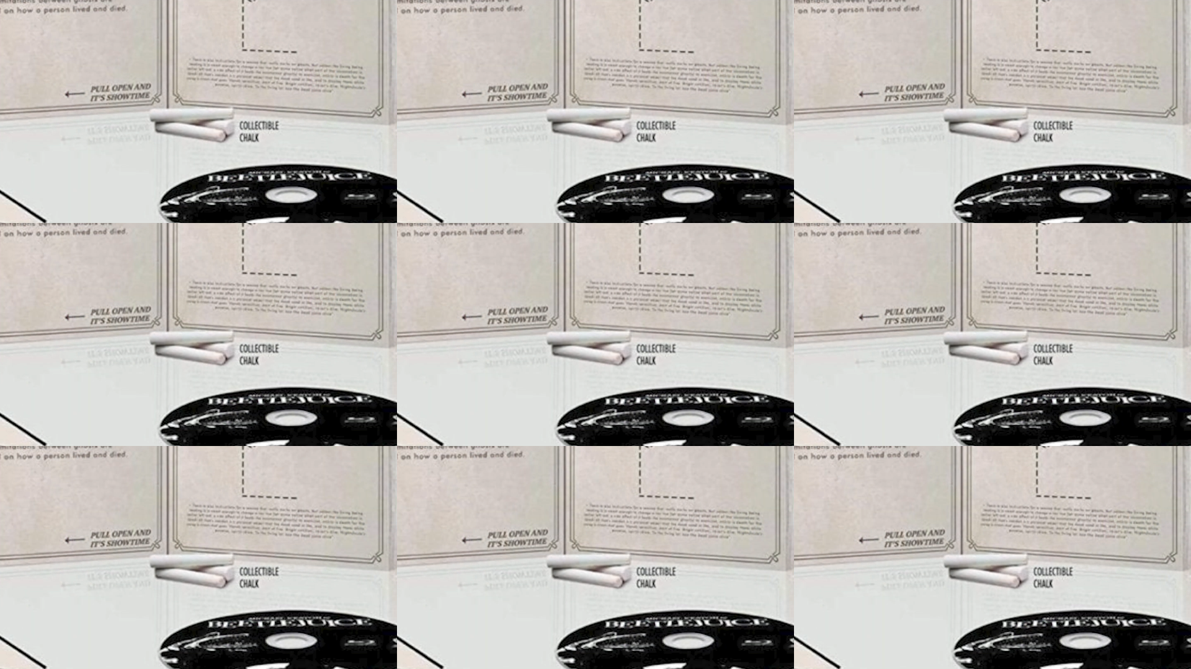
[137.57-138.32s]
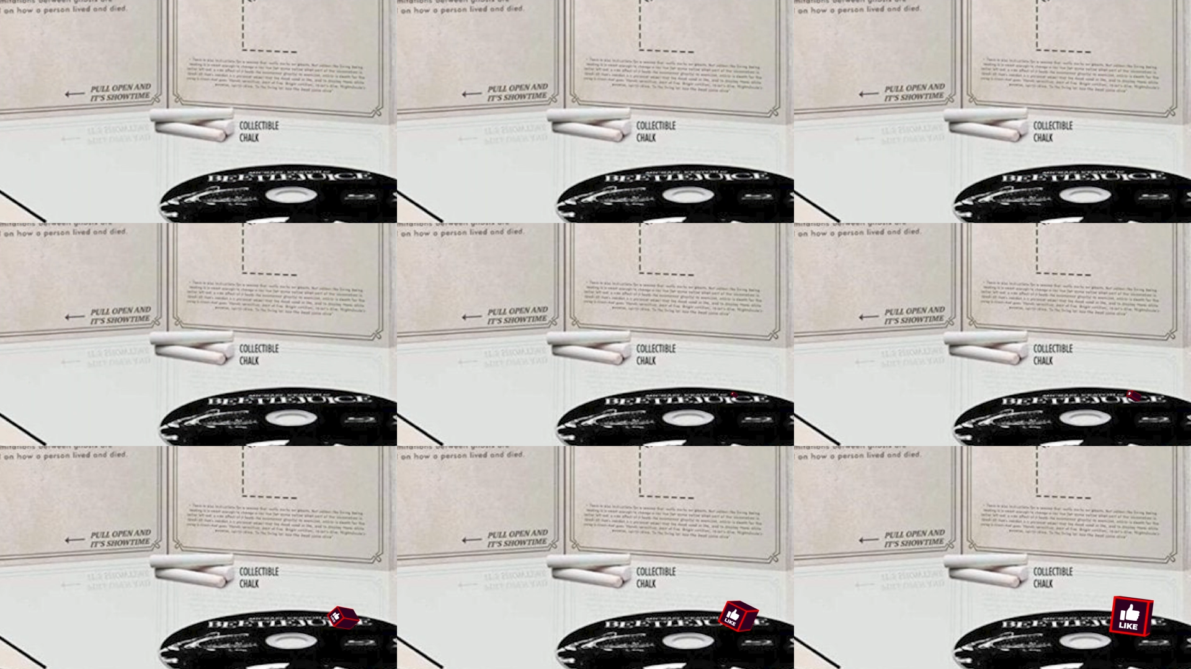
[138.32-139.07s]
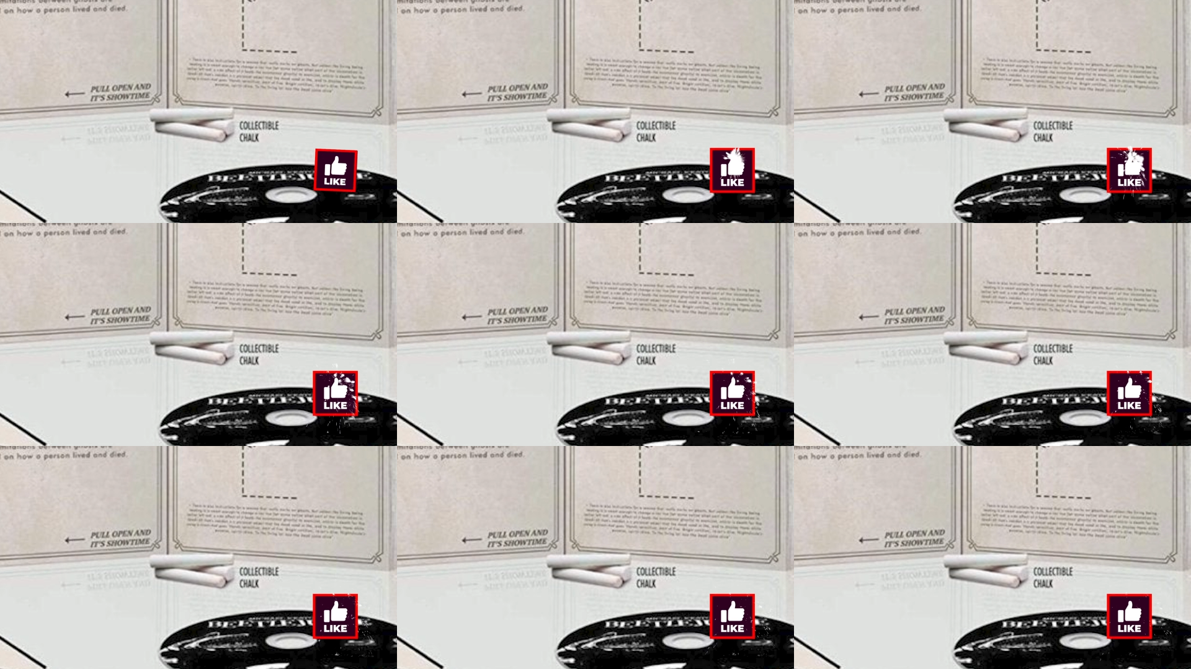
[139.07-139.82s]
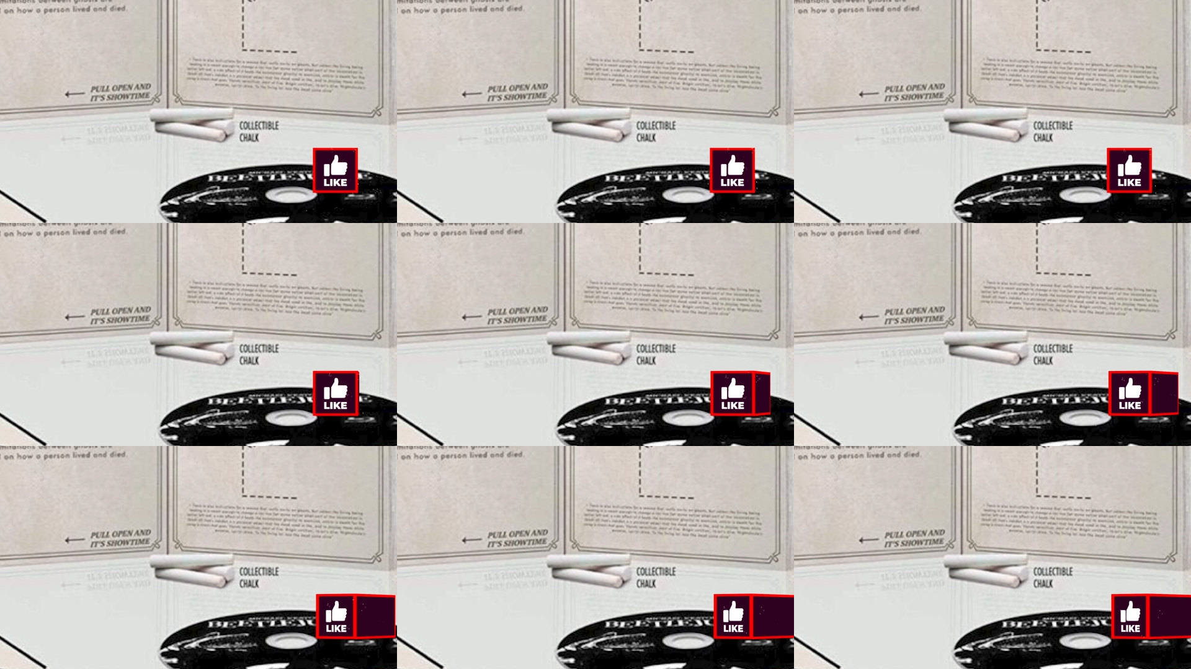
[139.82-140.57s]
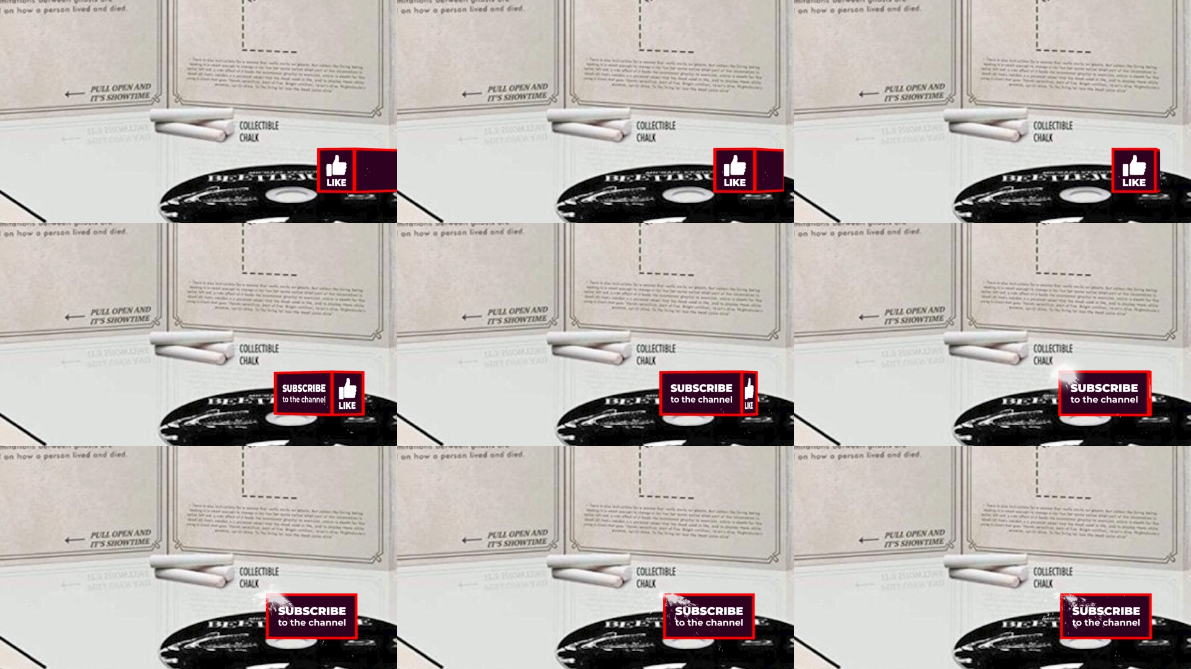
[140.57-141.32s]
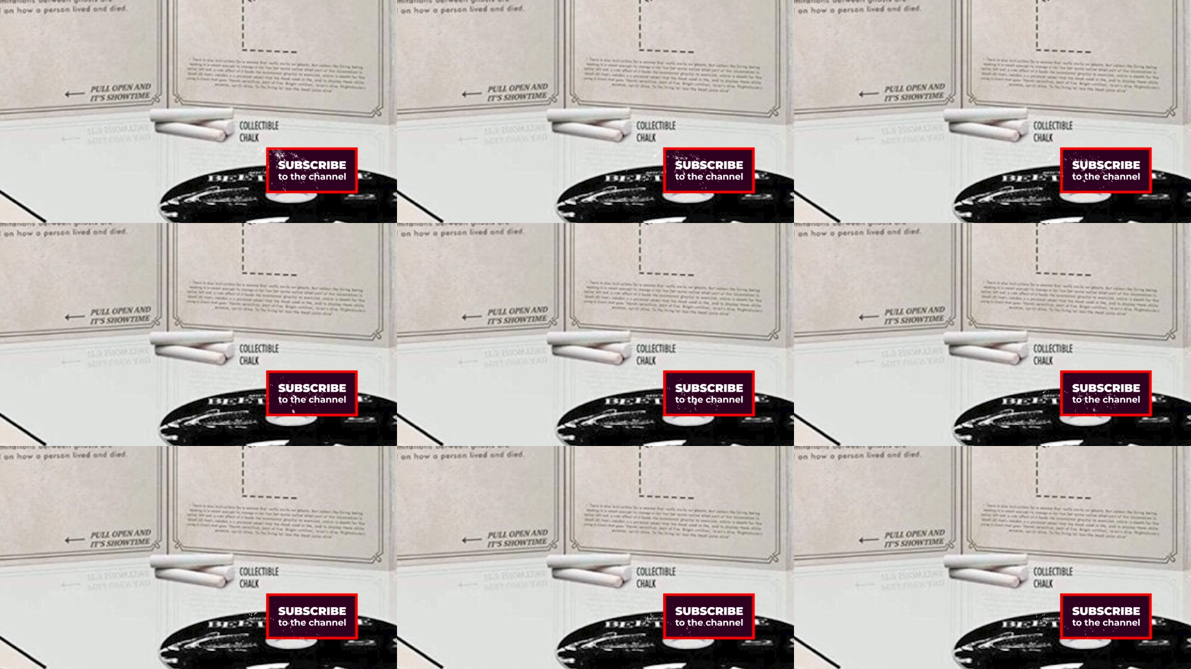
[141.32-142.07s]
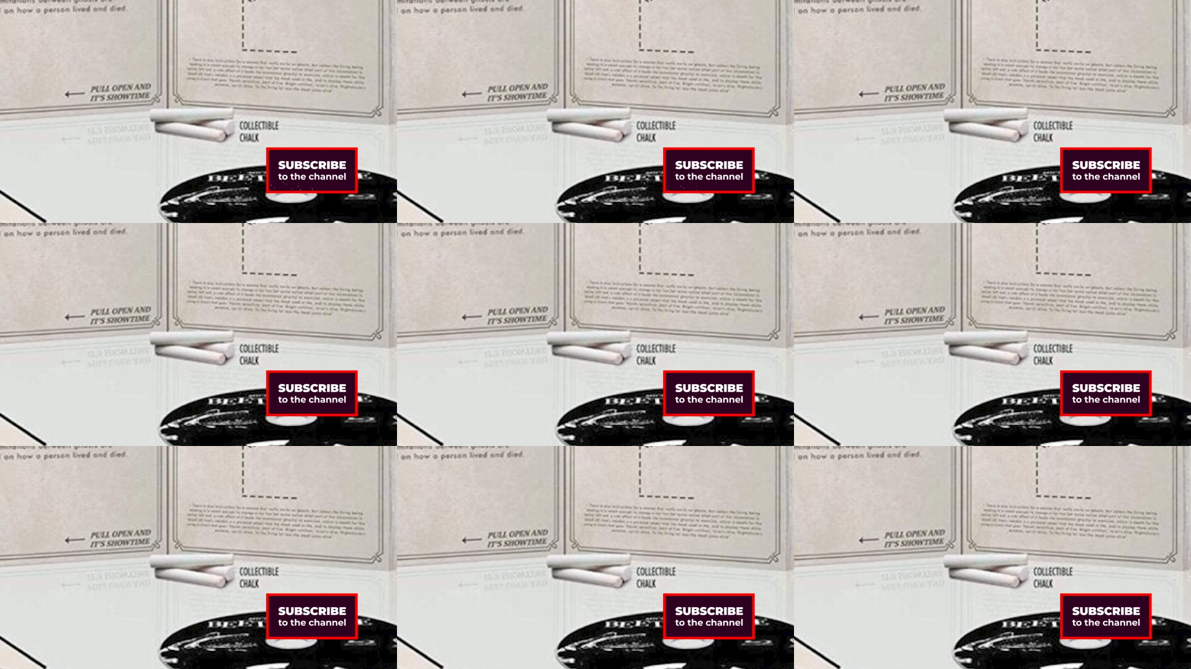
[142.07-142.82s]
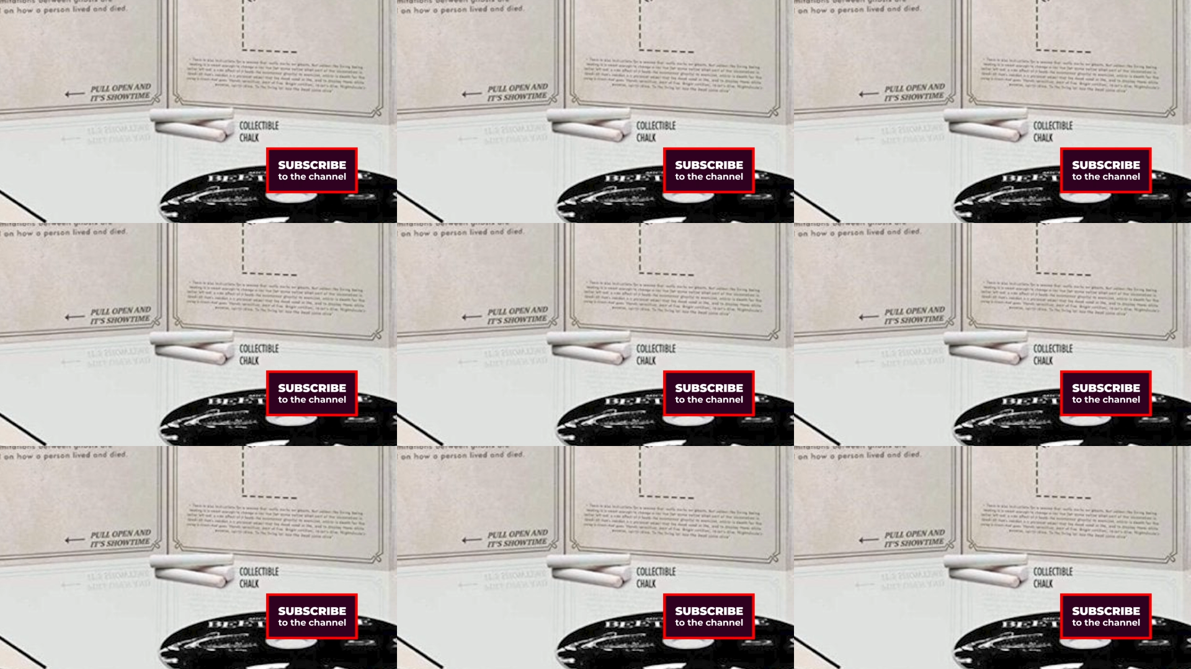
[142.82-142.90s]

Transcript: Nobody's mouth can be seen.